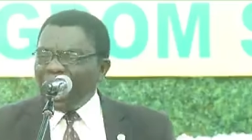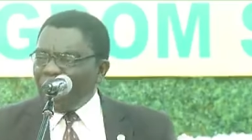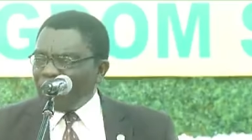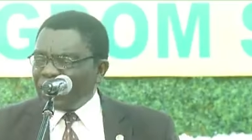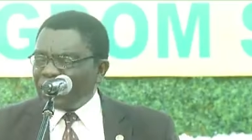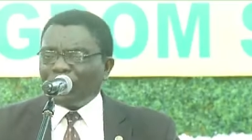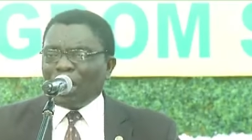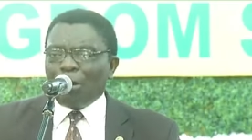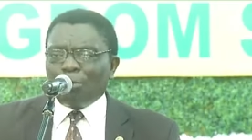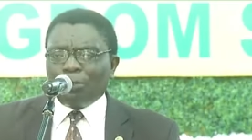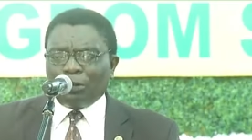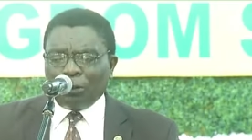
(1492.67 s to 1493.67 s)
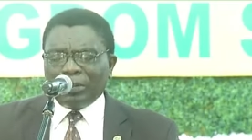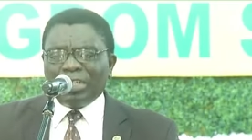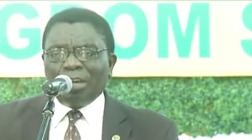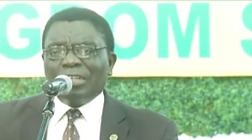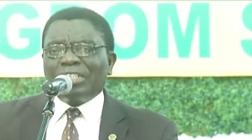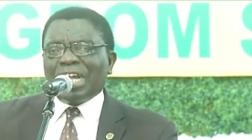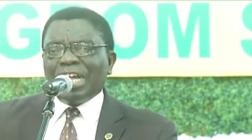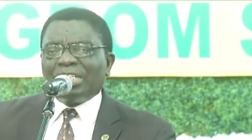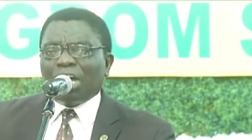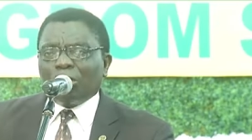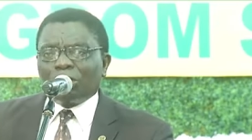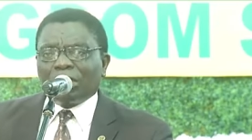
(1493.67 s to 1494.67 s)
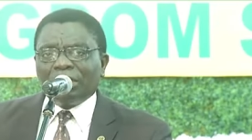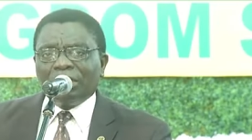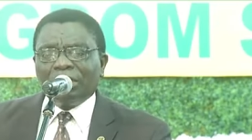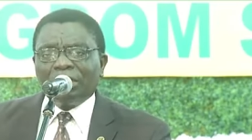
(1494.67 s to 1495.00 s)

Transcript: They have ascribed to David 10,000.